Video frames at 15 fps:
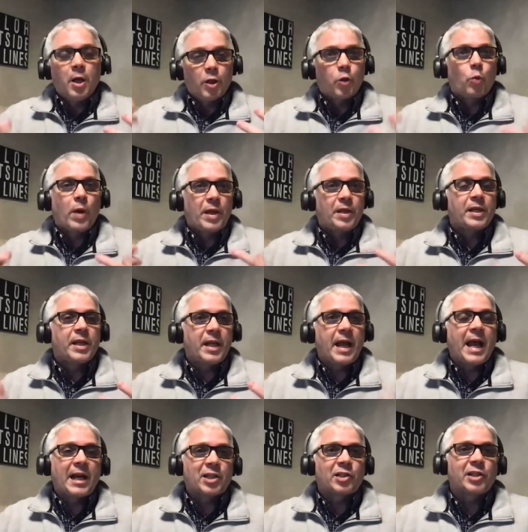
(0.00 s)
the way that it
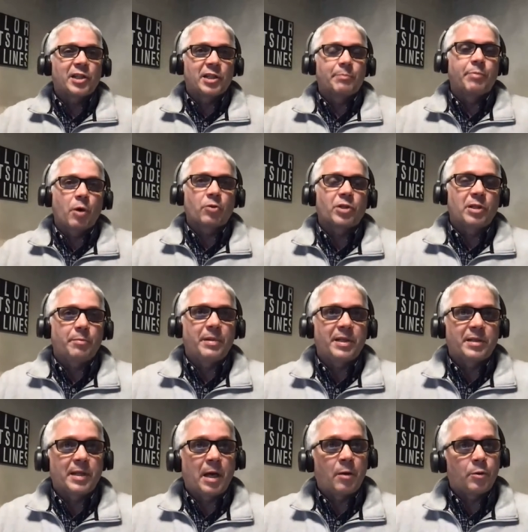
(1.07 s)
actually supposed to be
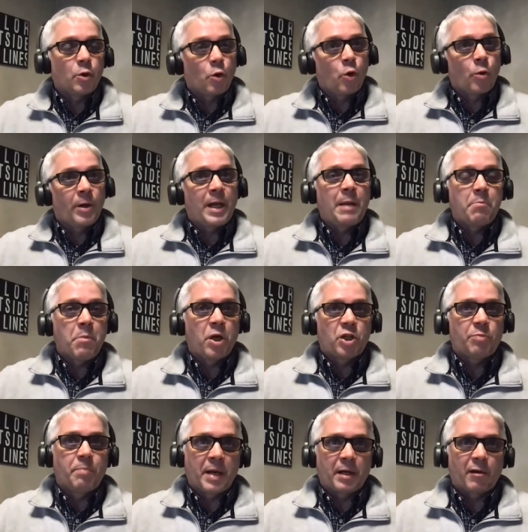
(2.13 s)
sound or in a
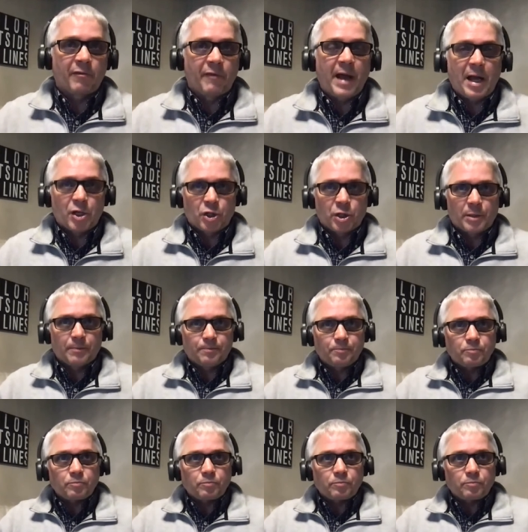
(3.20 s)
much better fashion.